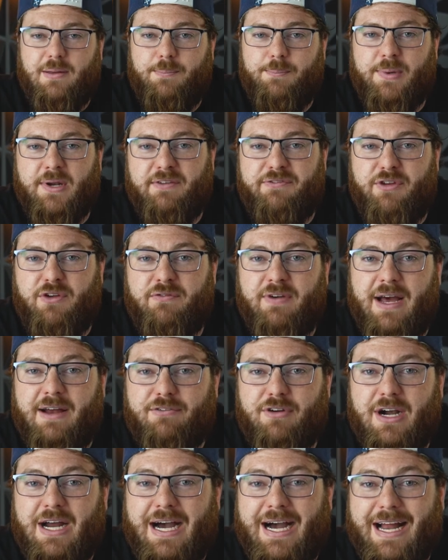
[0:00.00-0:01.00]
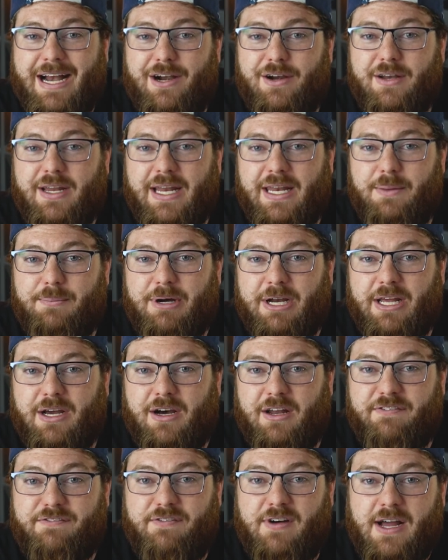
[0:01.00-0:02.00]
But if you've ever hired anybody
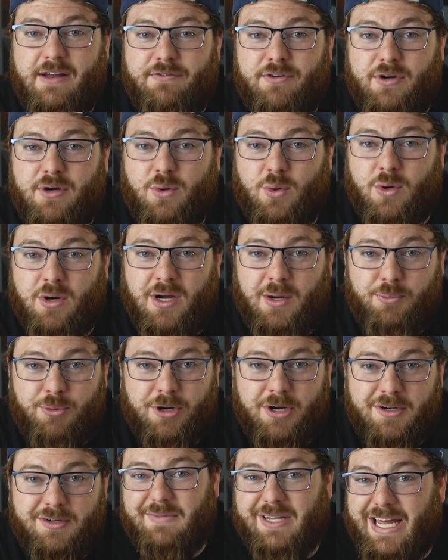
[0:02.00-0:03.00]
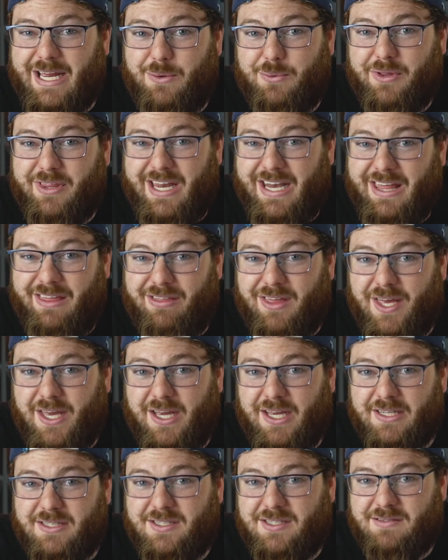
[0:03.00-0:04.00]
on Fiverr or Upwork, like with anything,
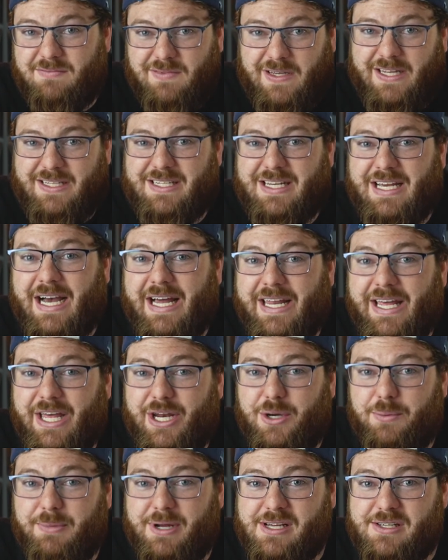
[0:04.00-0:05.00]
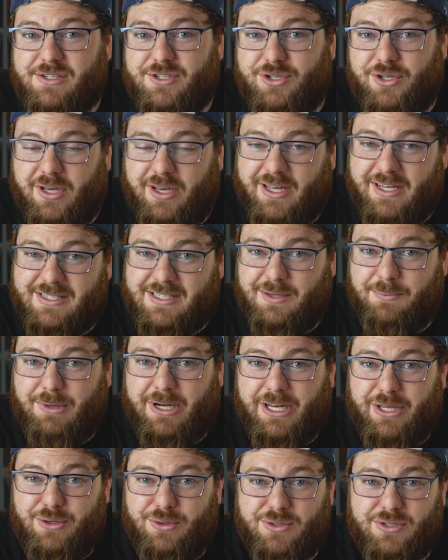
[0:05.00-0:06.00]
it's kind of hit or miss. You can get
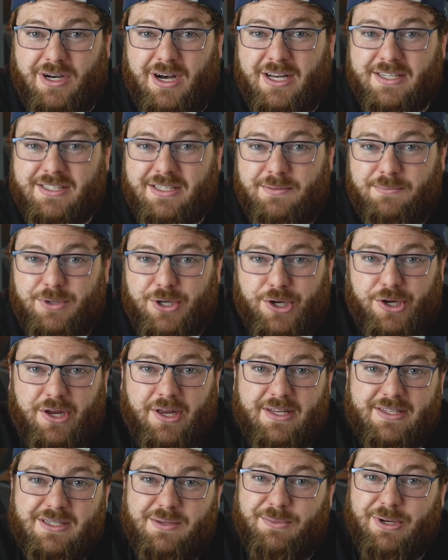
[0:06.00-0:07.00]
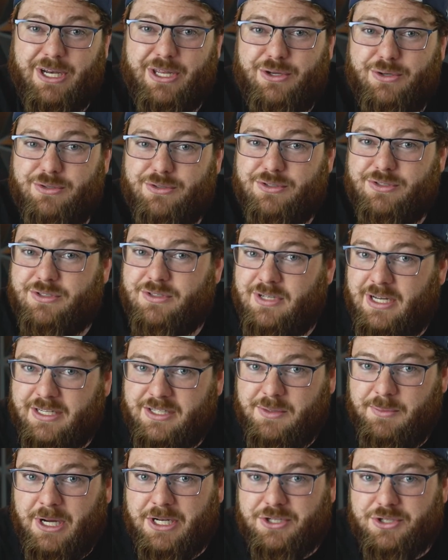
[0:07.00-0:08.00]
somebody who's awesome or you can get somebody who's not
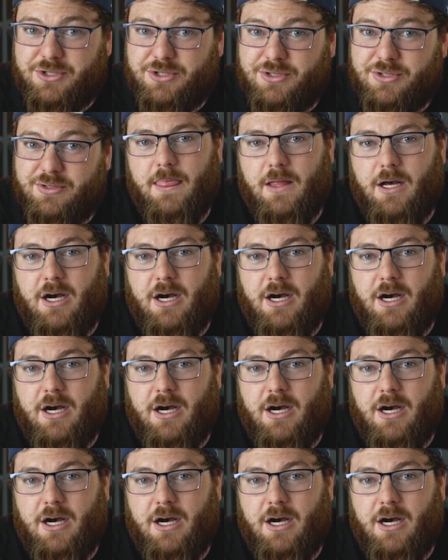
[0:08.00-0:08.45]
so much.